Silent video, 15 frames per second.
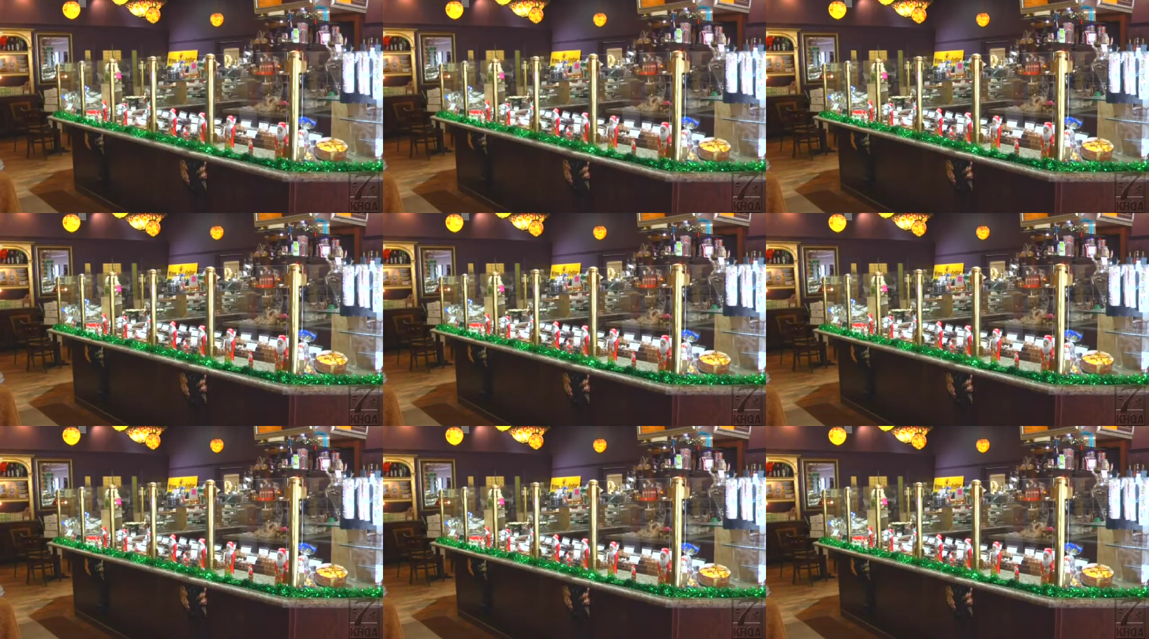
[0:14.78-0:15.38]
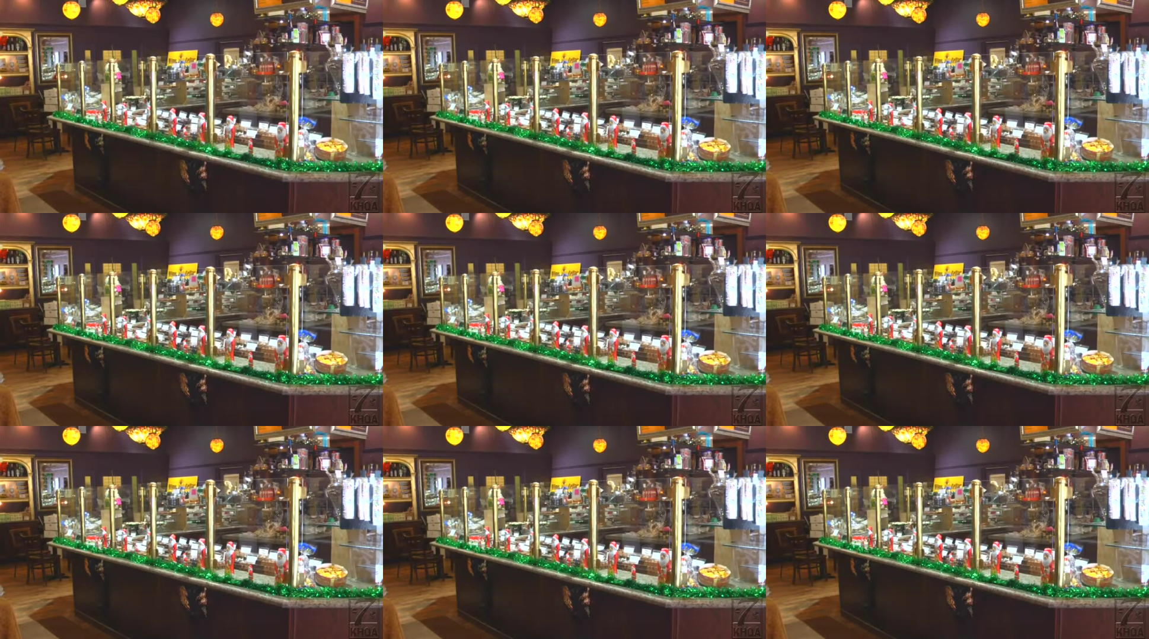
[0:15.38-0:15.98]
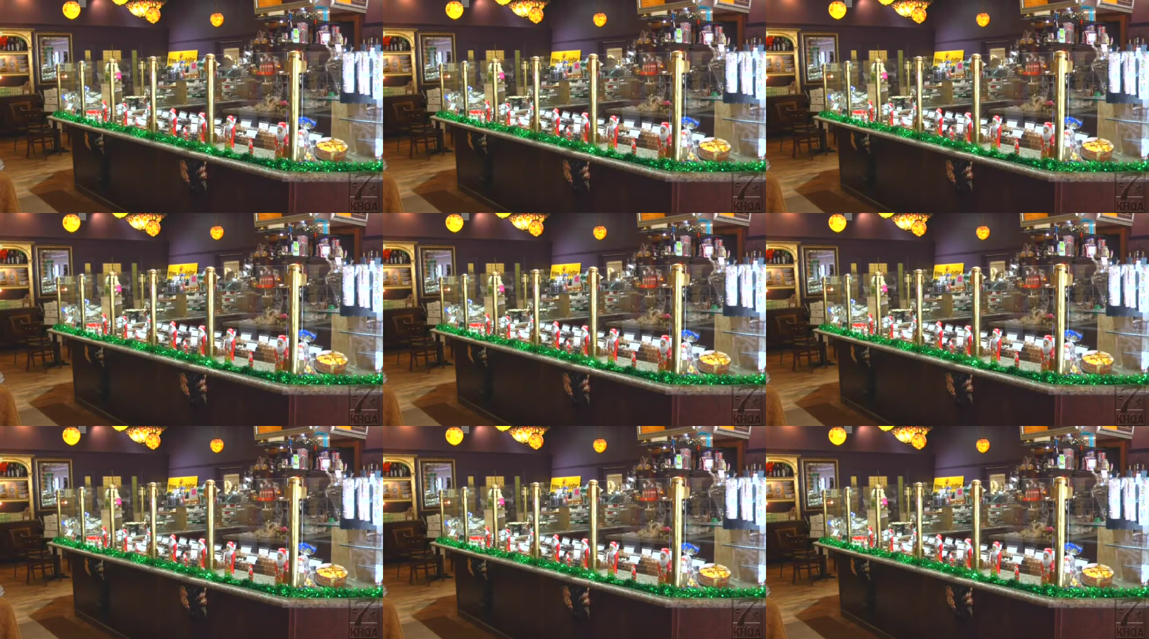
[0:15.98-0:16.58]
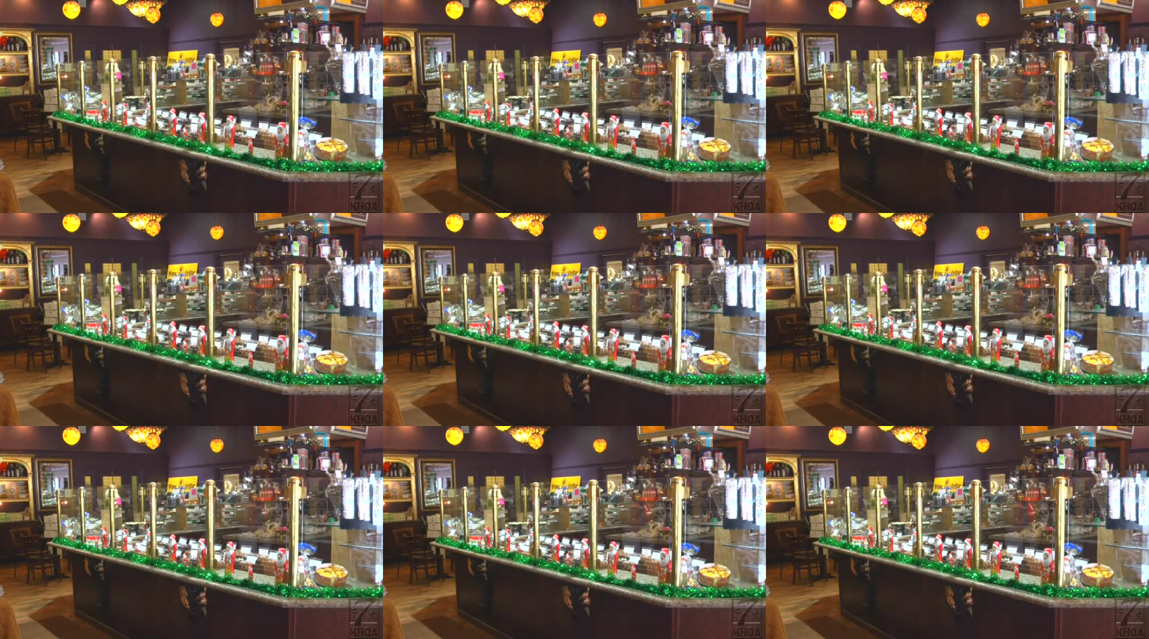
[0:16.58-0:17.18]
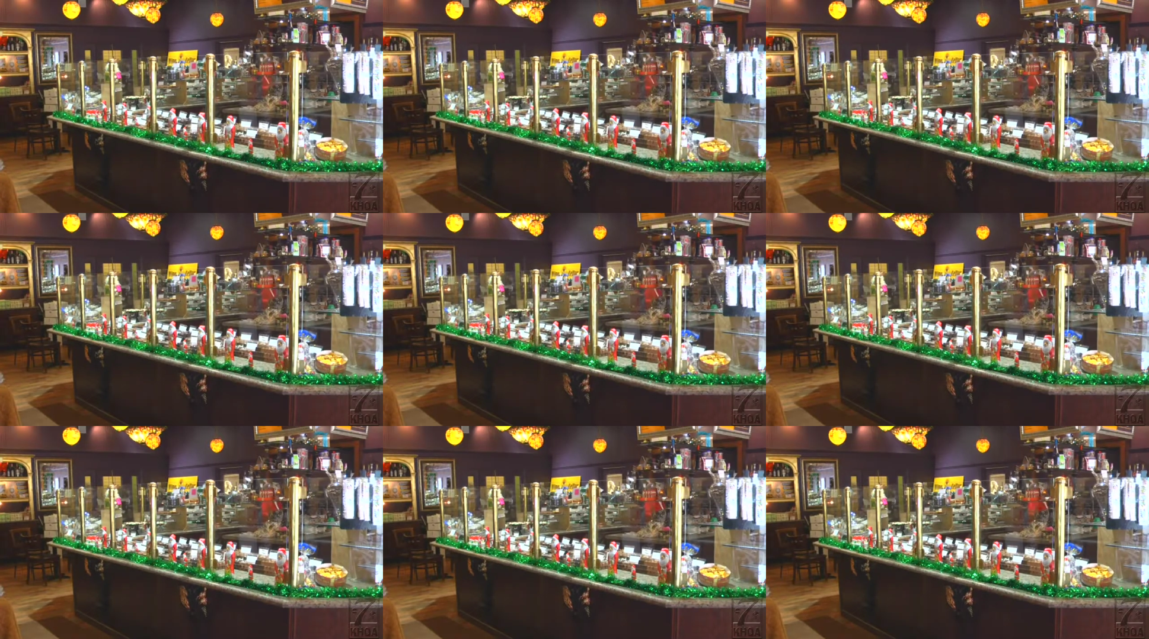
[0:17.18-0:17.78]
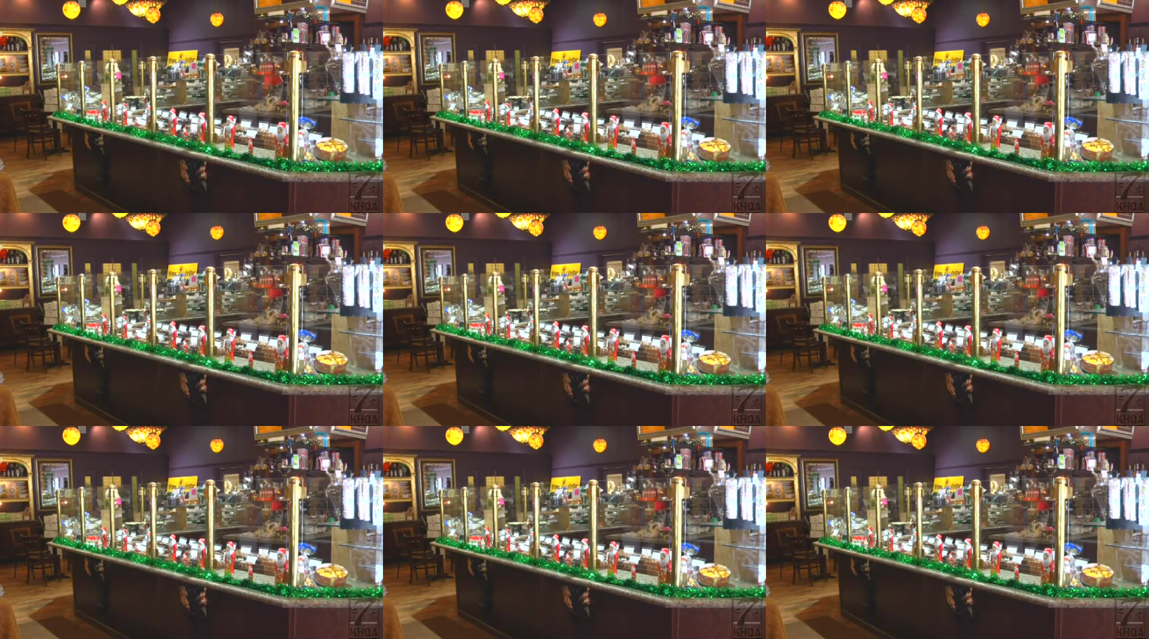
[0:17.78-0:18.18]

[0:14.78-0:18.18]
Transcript: No face is visible, so there are no lips to read.